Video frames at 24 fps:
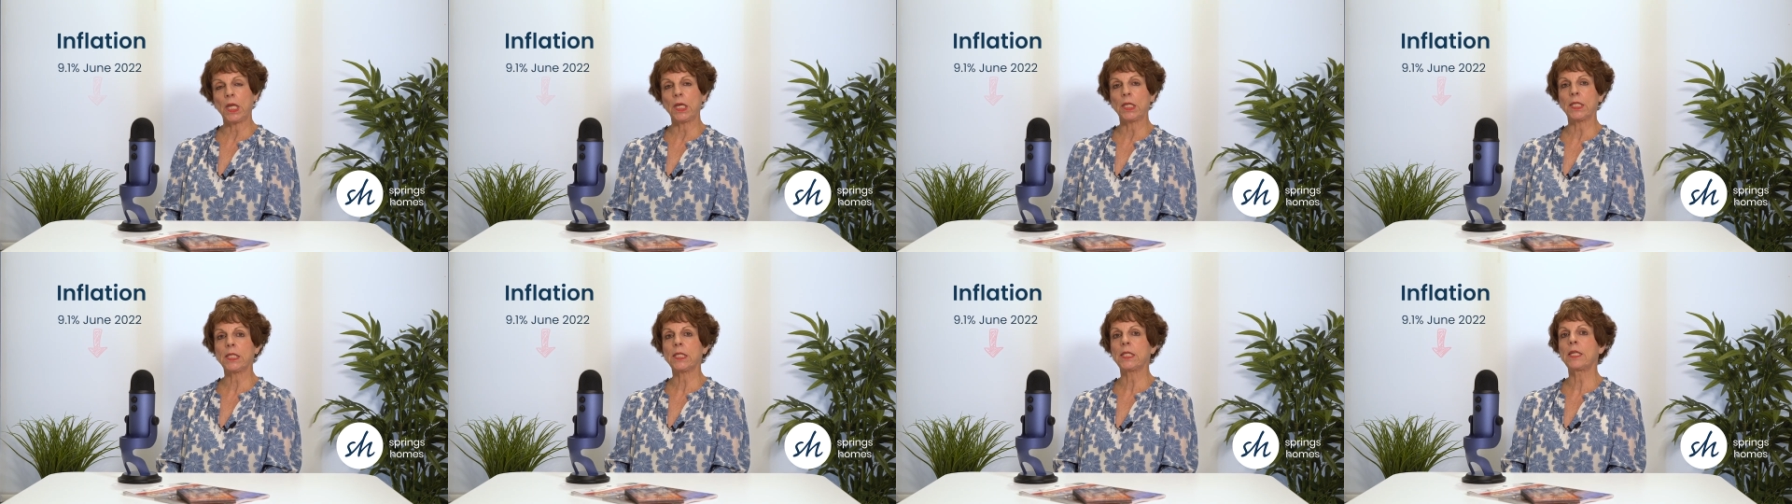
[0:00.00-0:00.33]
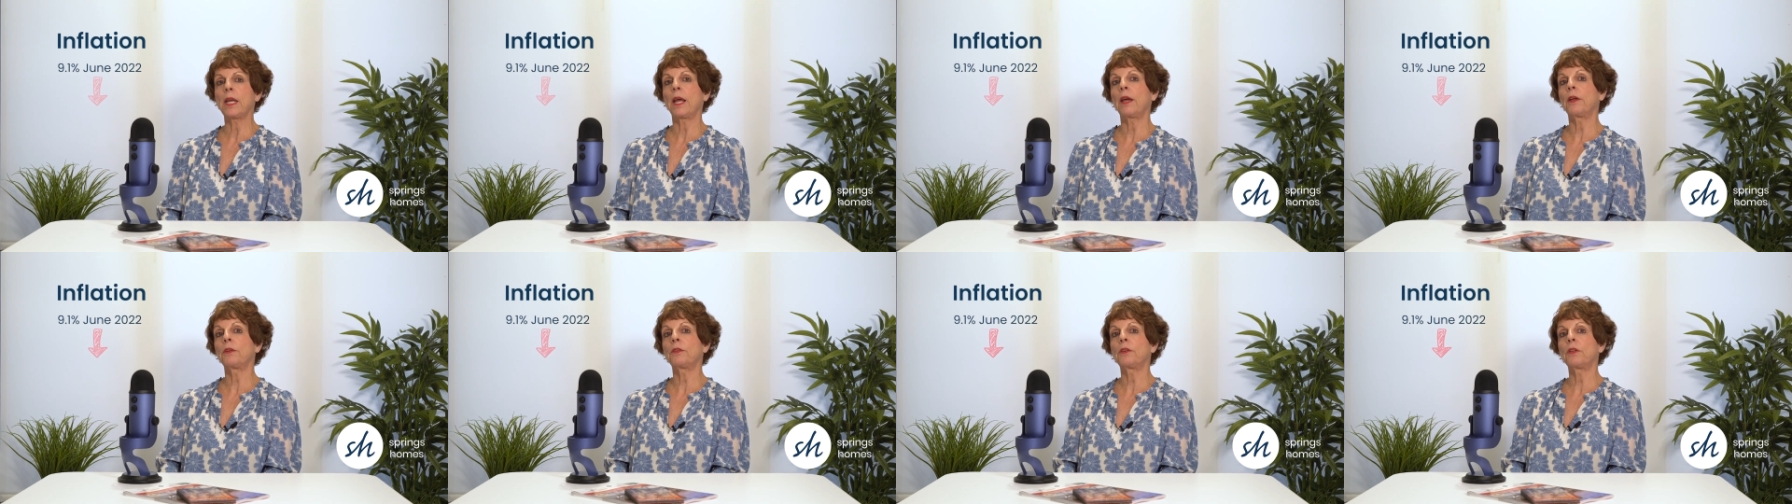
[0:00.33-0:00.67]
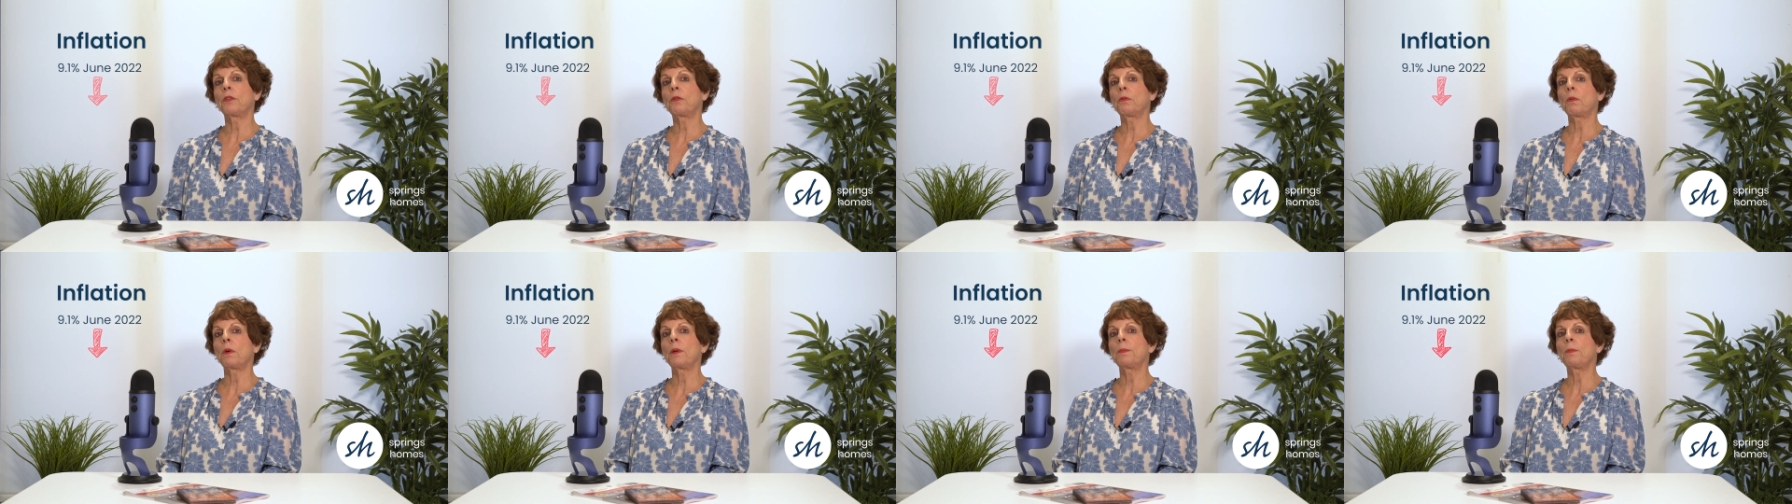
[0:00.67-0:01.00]
and it's down
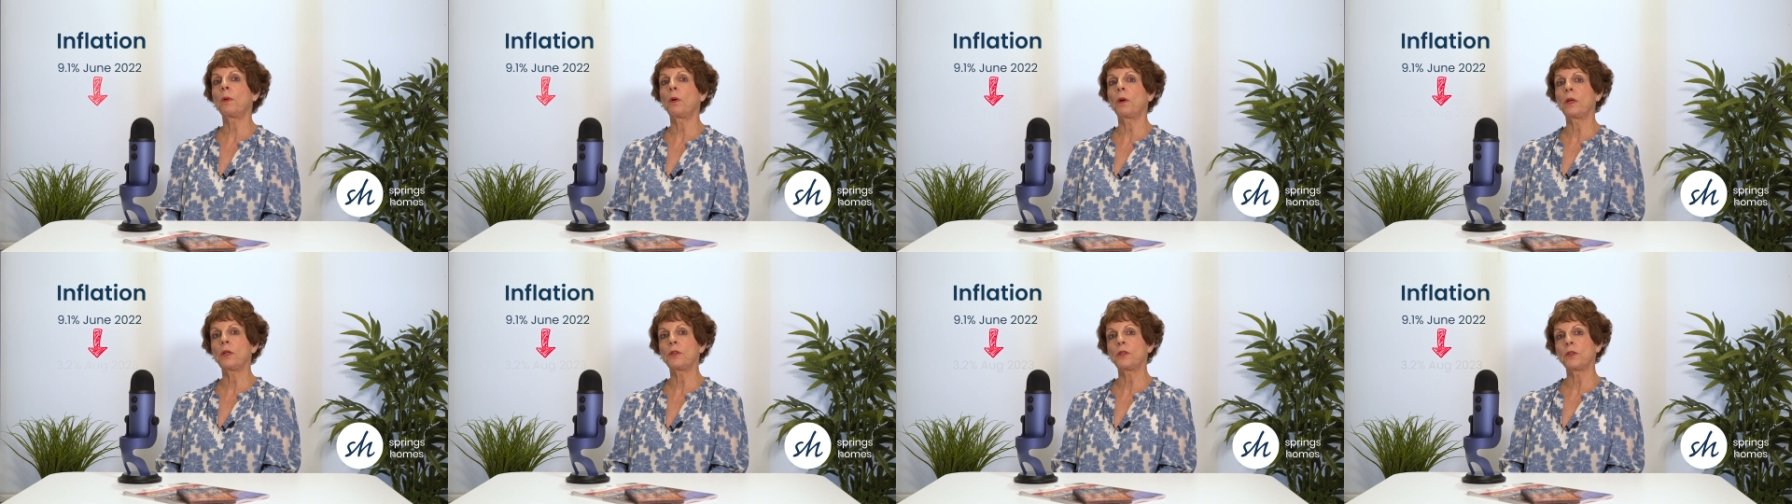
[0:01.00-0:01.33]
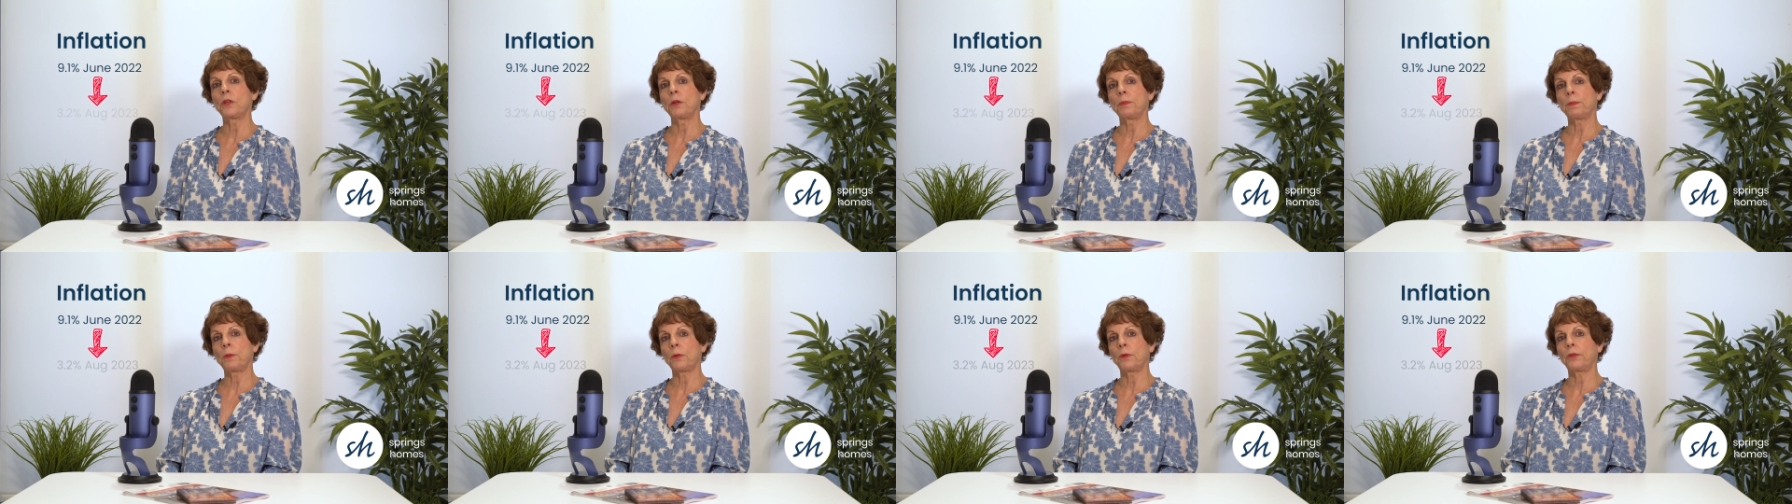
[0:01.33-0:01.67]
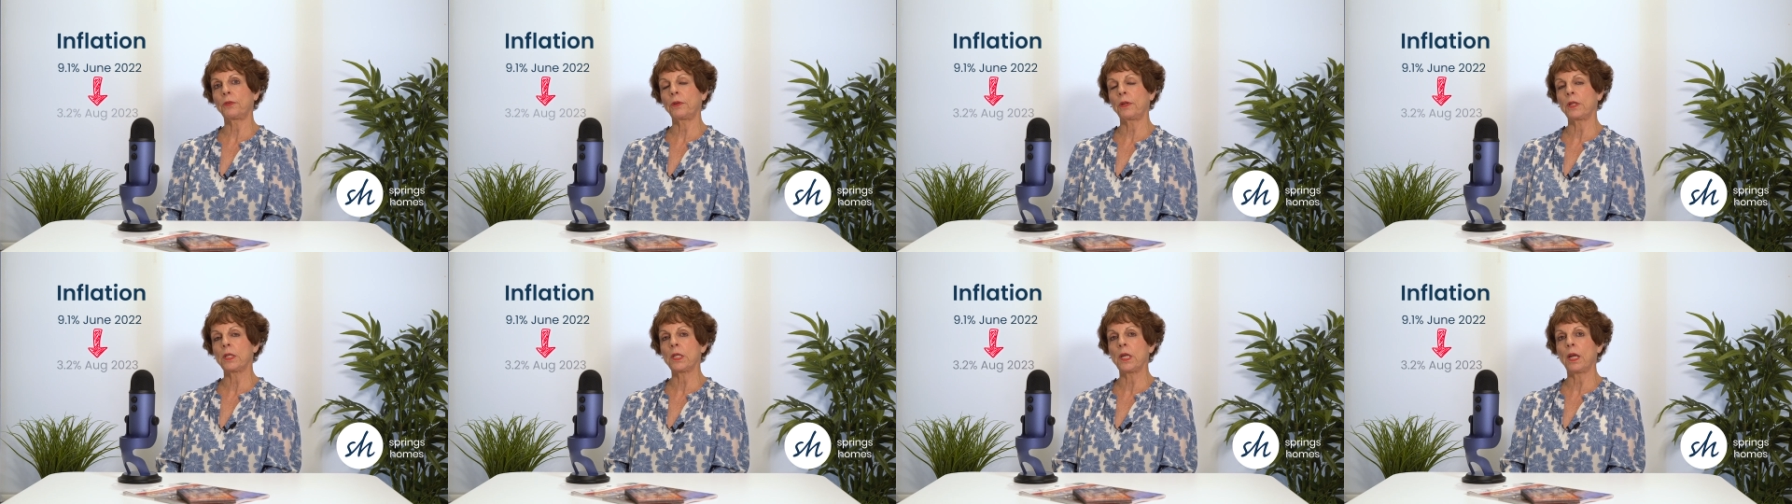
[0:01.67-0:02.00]
to
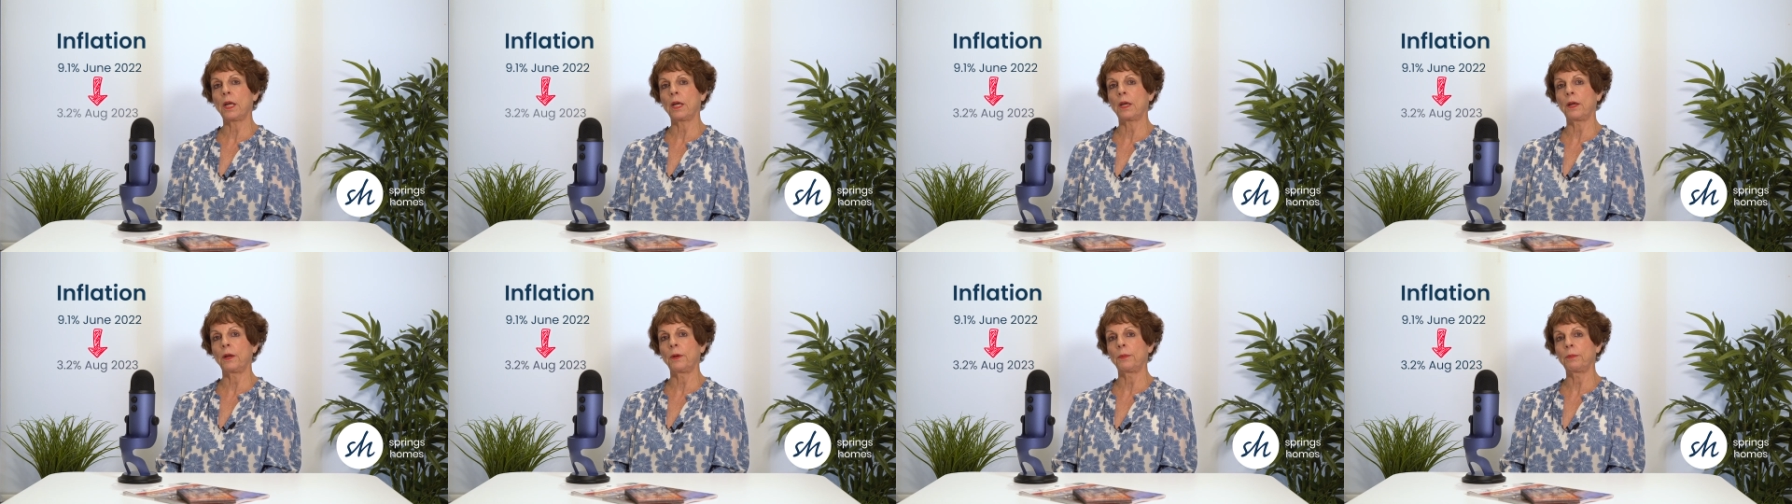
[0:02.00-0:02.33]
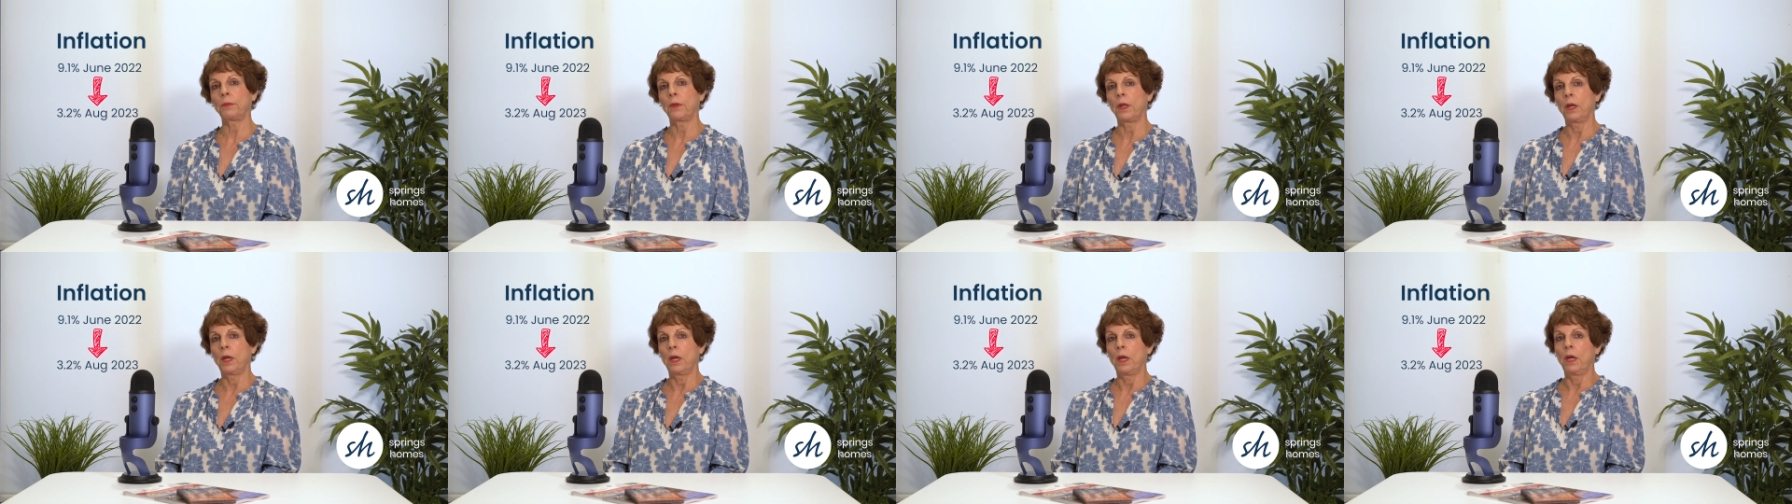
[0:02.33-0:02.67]
3.2% now.